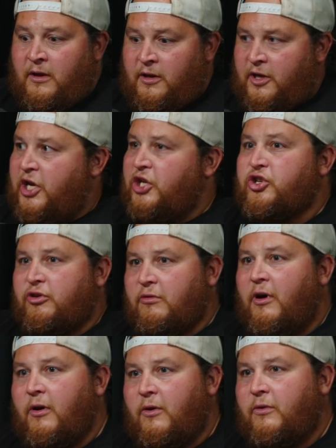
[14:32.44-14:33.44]

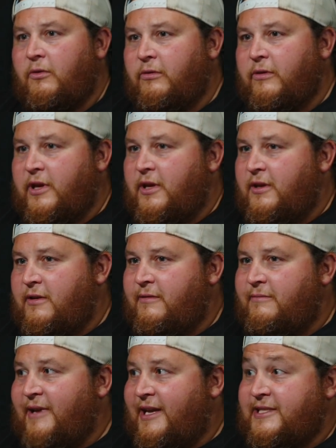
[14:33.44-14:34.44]
control
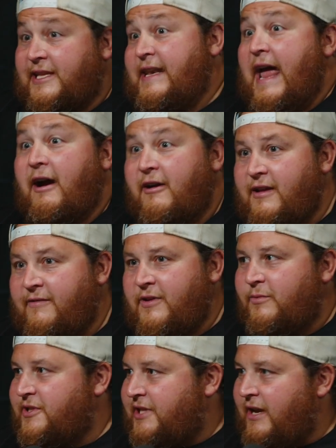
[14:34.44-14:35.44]
the narrative, you
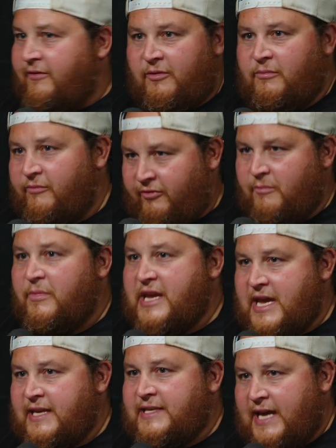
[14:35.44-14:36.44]
would say, from
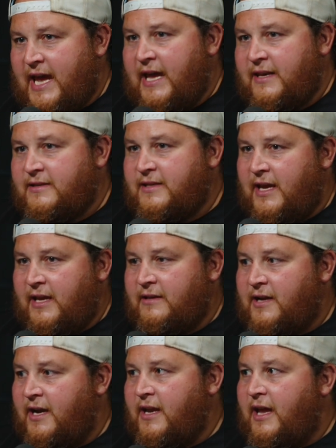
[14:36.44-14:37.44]
beginning to end and
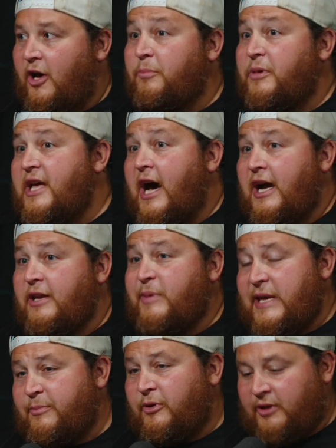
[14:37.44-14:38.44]
kind of help guide
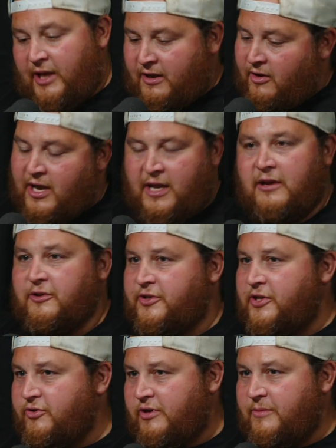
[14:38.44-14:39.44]
people like, okay, here's
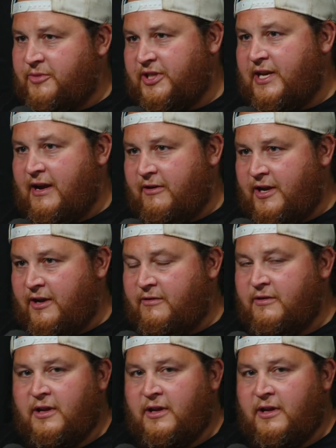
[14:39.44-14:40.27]
the dream scenario.